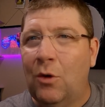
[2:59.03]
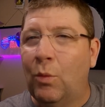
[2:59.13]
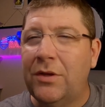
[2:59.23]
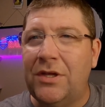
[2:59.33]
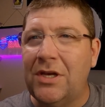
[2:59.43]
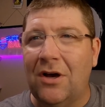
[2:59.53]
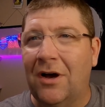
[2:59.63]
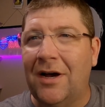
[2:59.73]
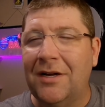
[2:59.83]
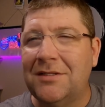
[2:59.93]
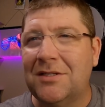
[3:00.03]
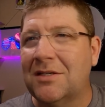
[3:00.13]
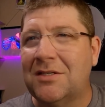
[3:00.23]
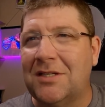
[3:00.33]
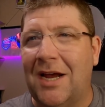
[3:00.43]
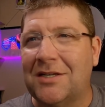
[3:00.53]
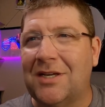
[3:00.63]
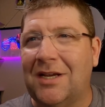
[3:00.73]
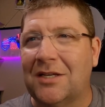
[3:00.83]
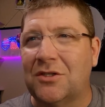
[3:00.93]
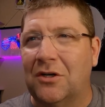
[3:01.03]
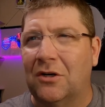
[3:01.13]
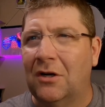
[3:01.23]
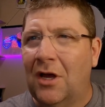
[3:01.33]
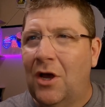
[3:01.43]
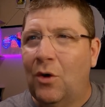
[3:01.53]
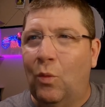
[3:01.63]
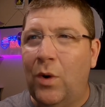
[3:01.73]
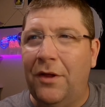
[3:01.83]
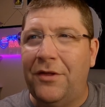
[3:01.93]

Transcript: With the odds stacked against her, will the